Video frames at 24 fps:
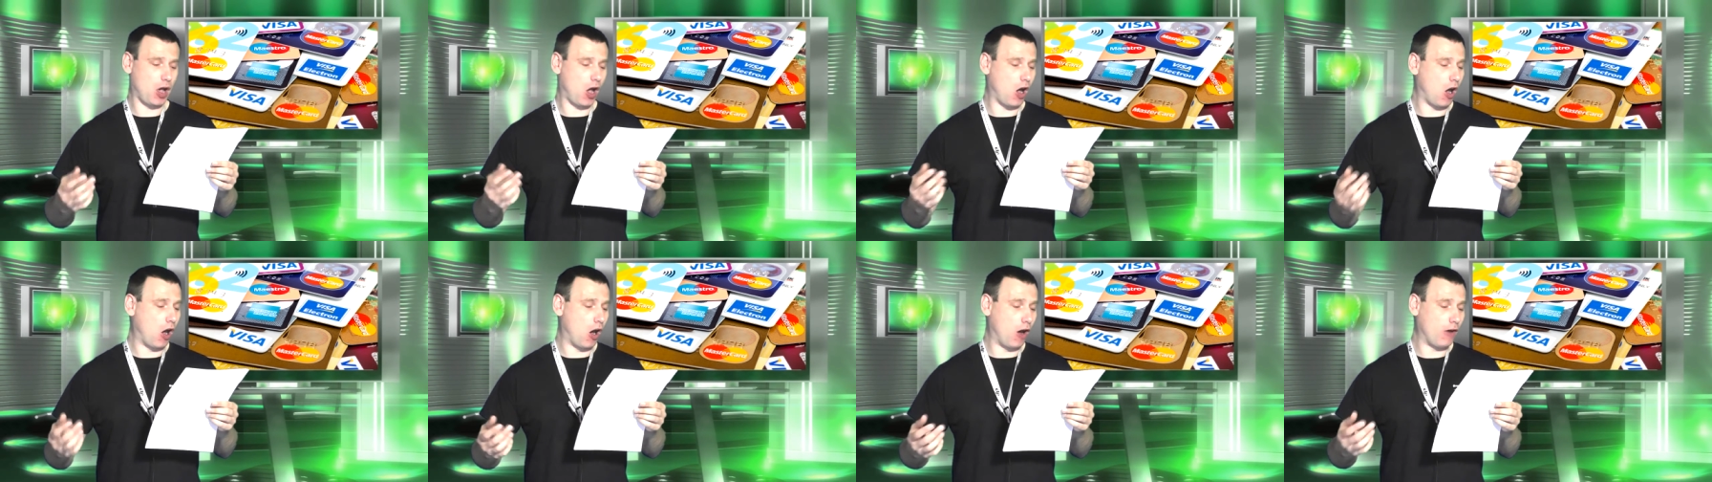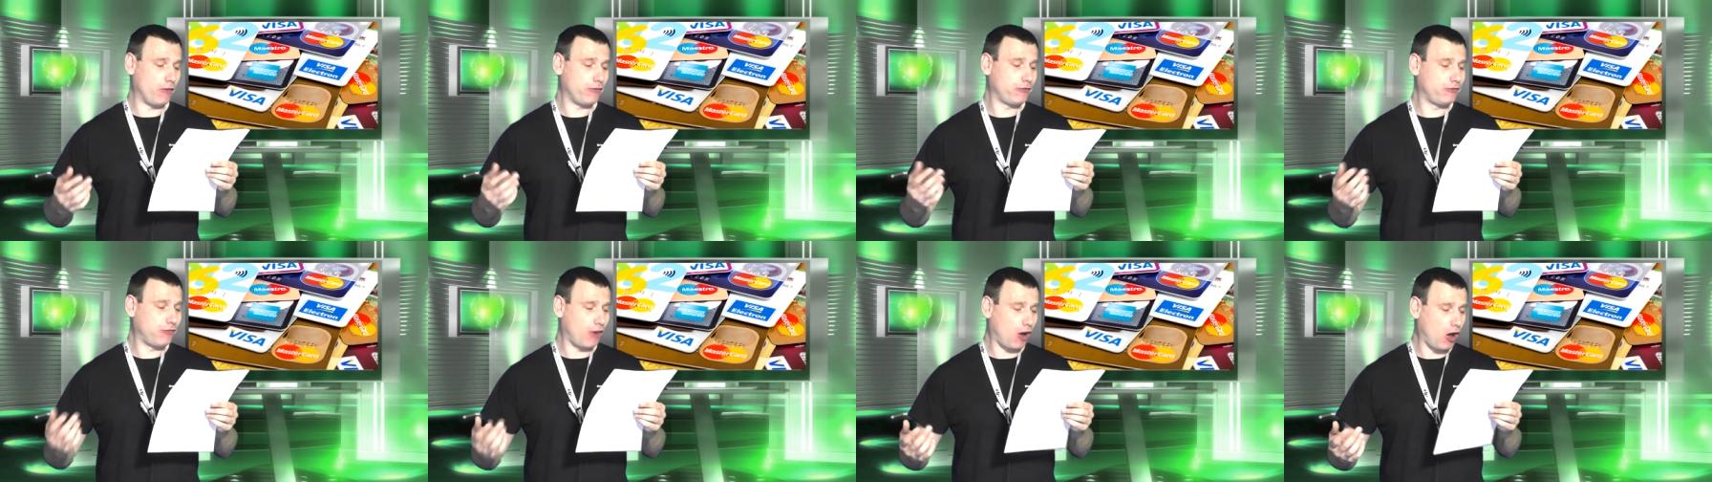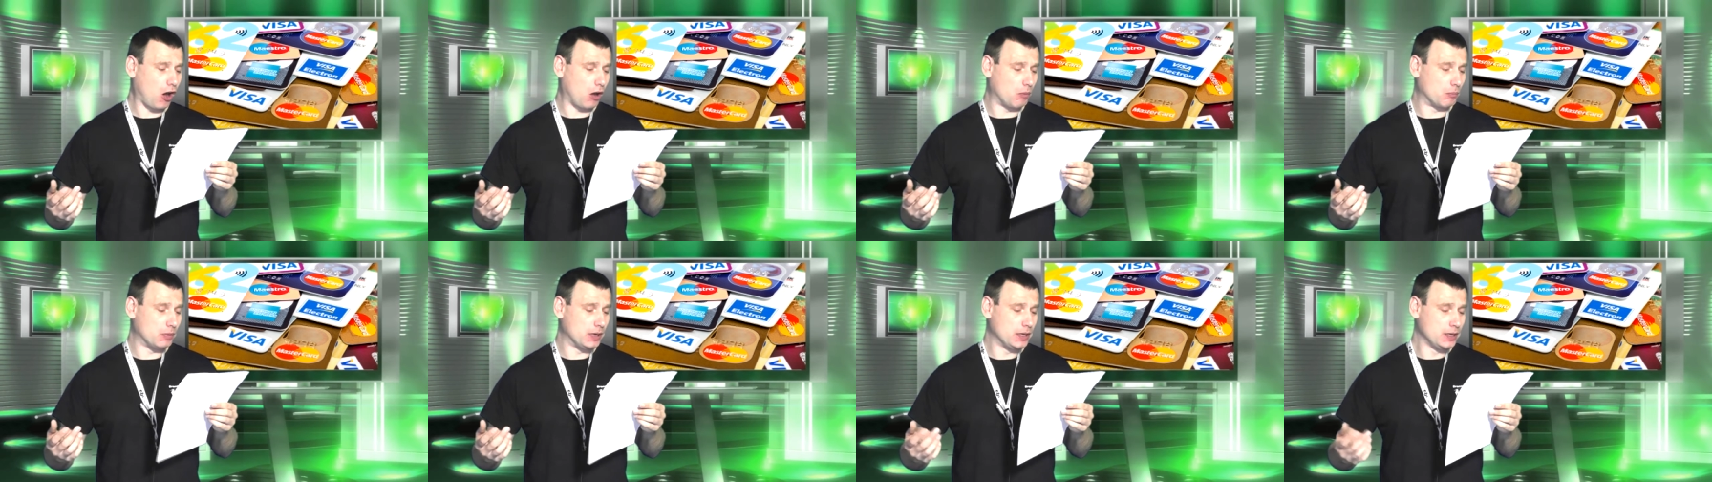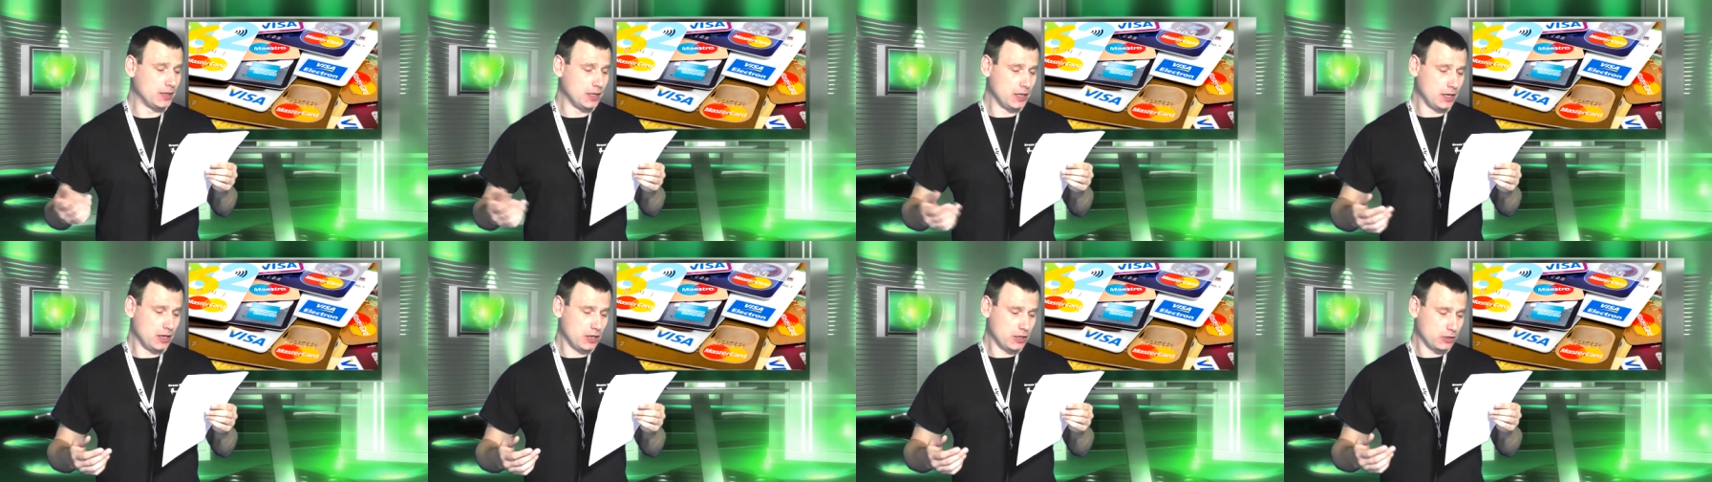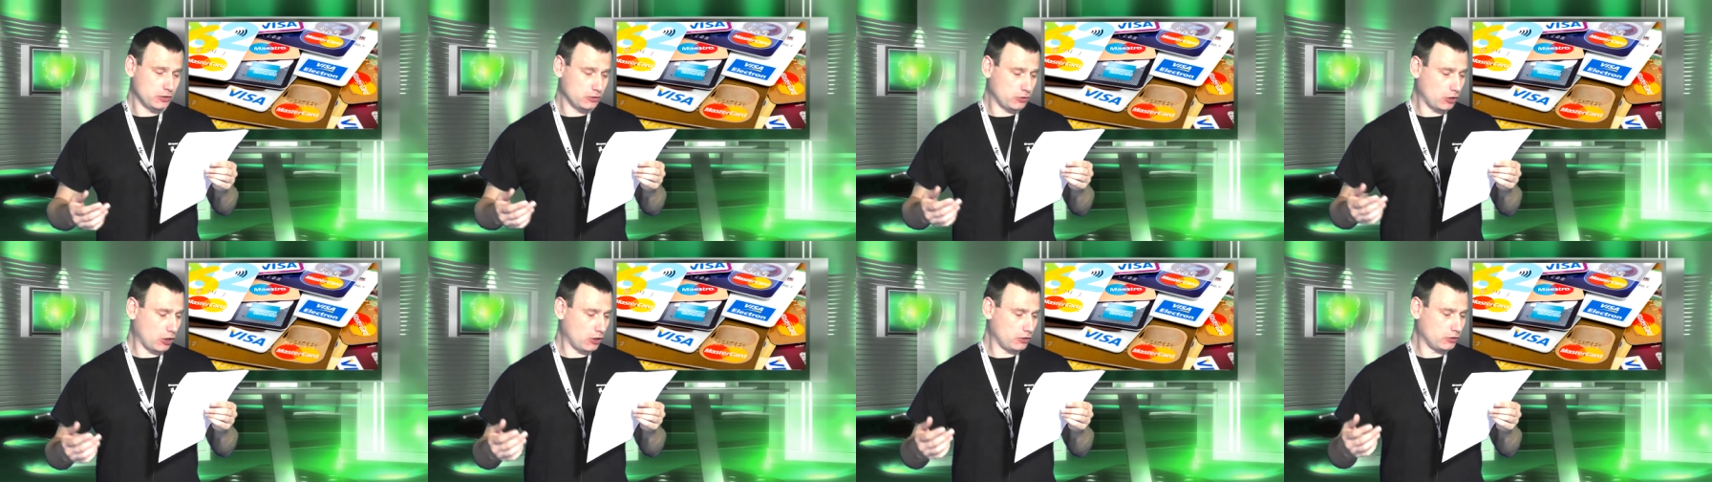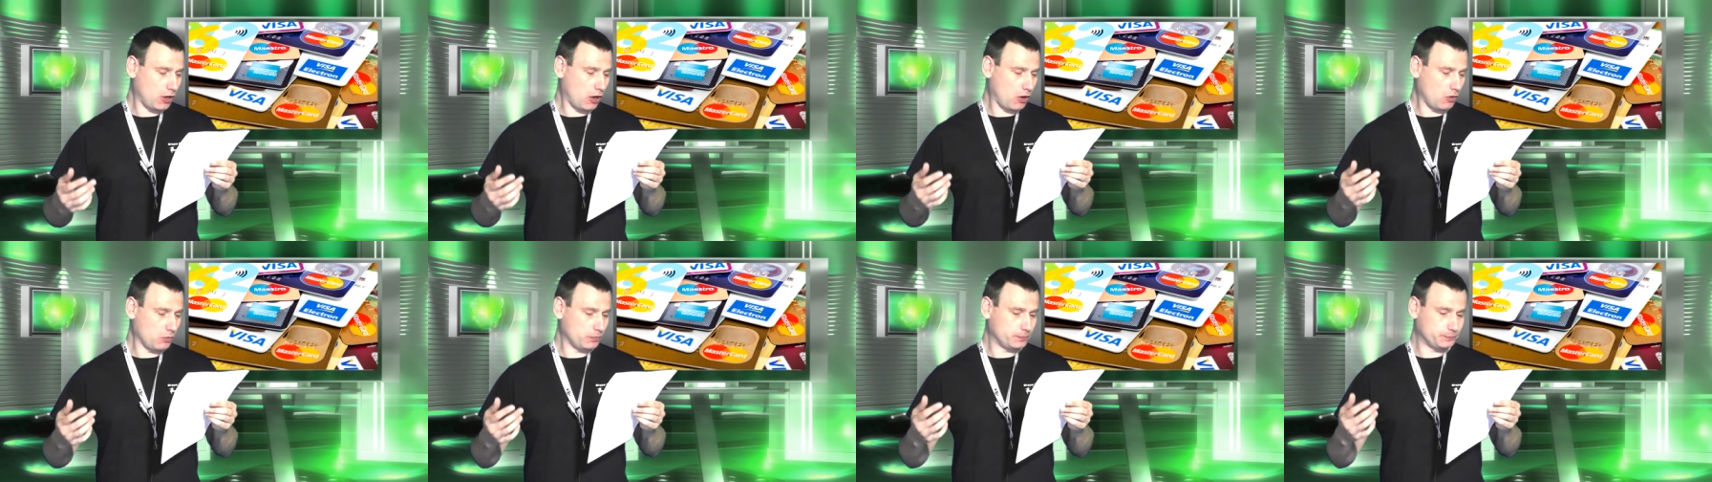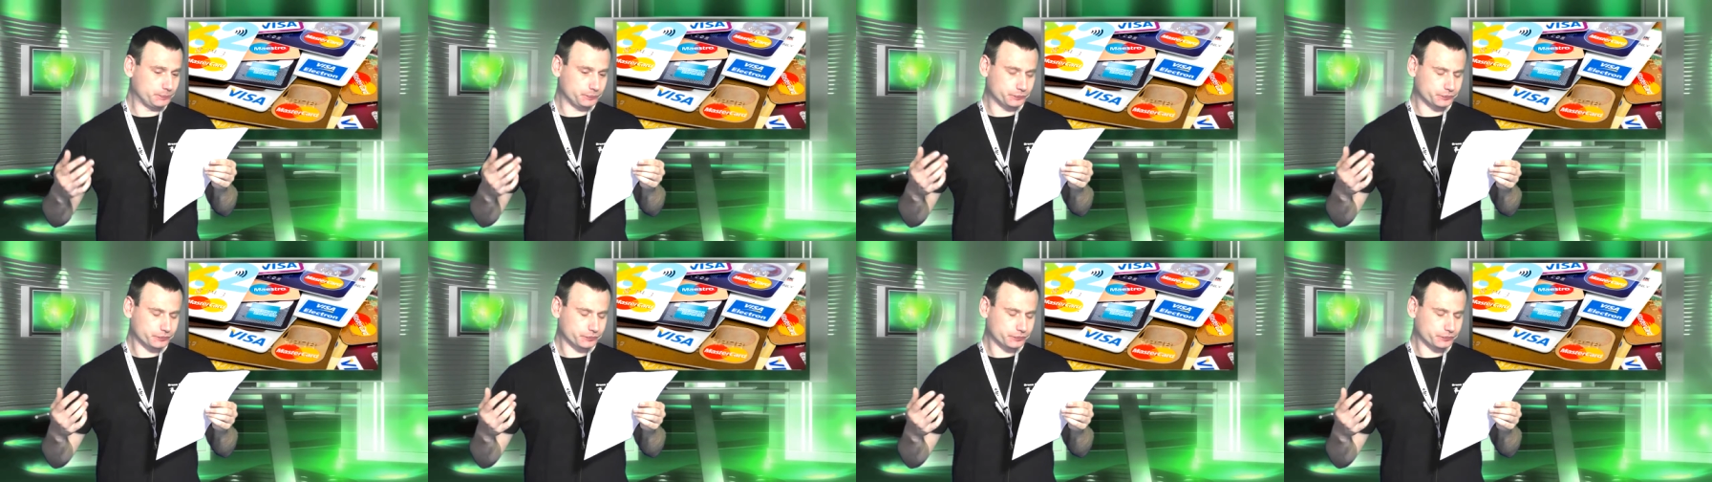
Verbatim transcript: or form. You know,